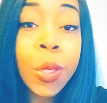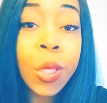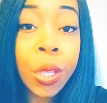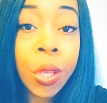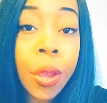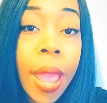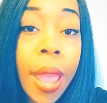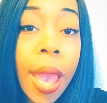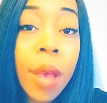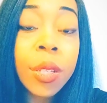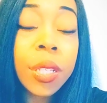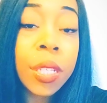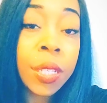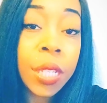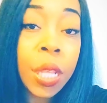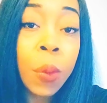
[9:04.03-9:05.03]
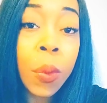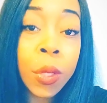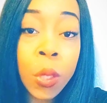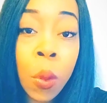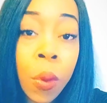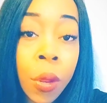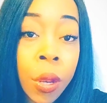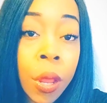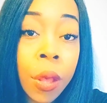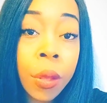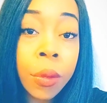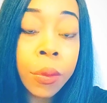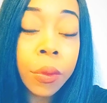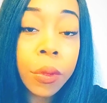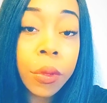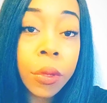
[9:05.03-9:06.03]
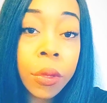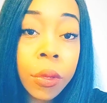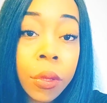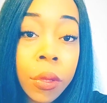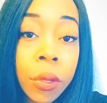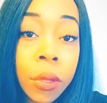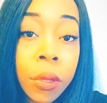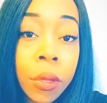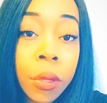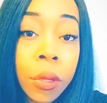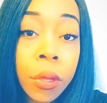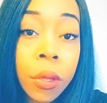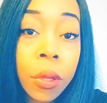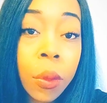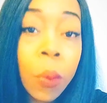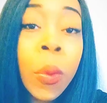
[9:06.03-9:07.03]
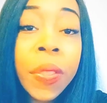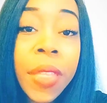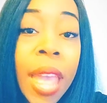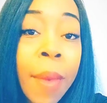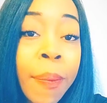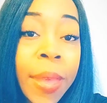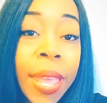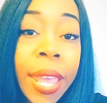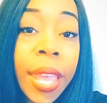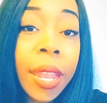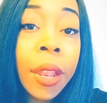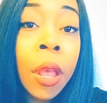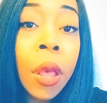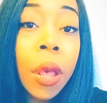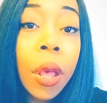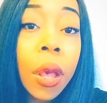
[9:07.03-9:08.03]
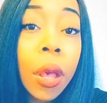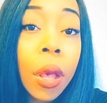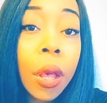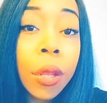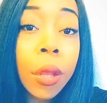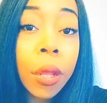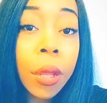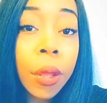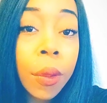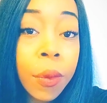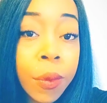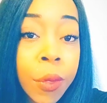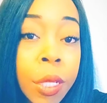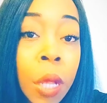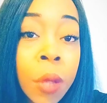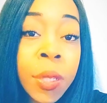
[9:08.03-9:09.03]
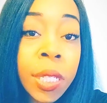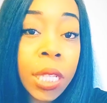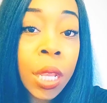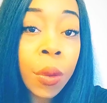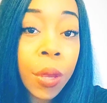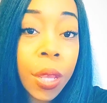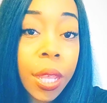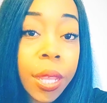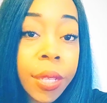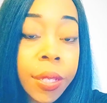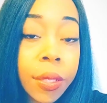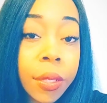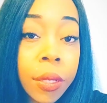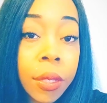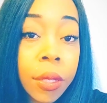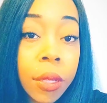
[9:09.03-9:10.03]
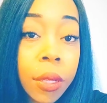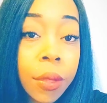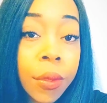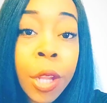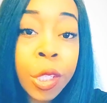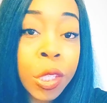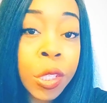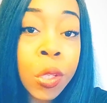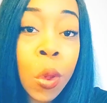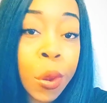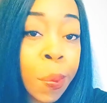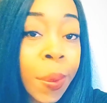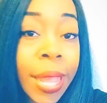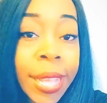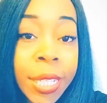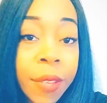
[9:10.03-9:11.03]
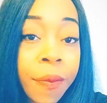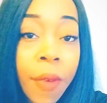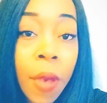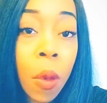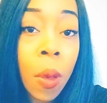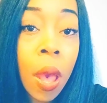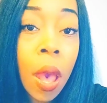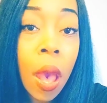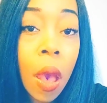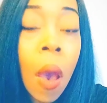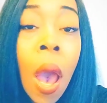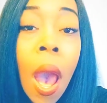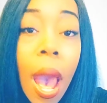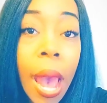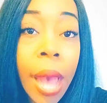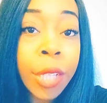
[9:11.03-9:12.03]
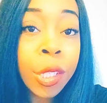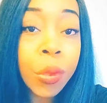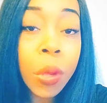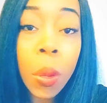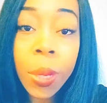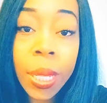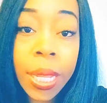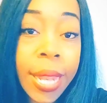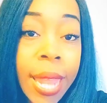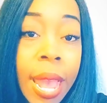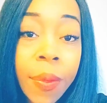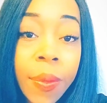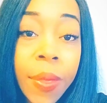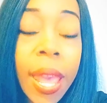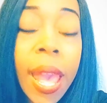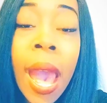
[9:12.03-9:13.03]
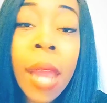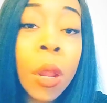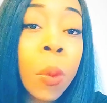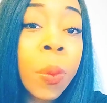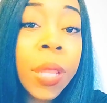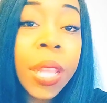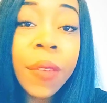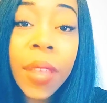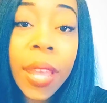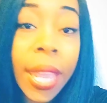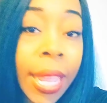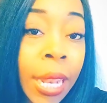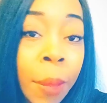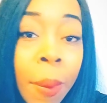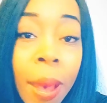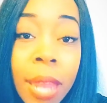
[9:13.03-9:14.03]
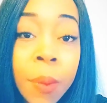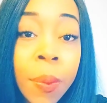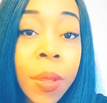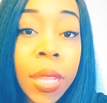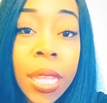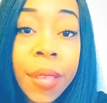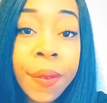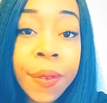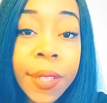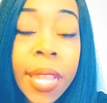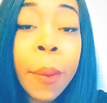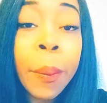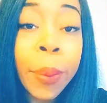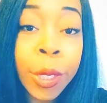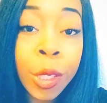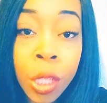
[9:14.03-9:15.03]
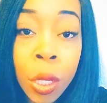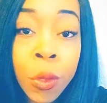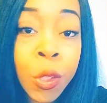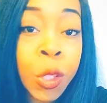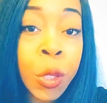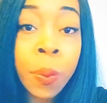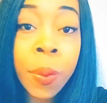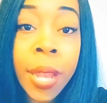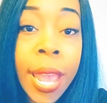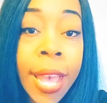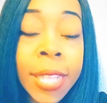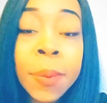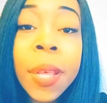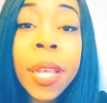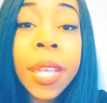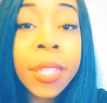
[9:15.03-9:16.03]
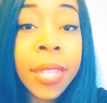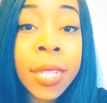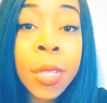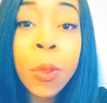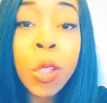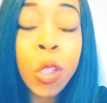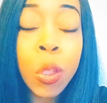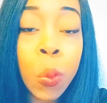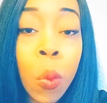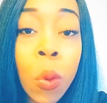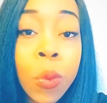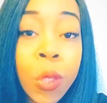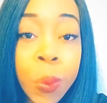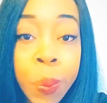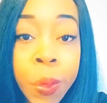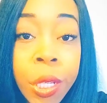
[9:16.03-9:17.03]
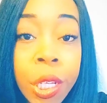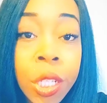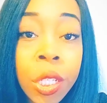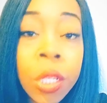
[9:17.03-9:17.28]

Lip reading: your house to see what's going on. With that being so serious, they're just going to place a phone call. I strongly doubt that. I don't believe that anybody believes that but your stupid ass, because that's what you want to push.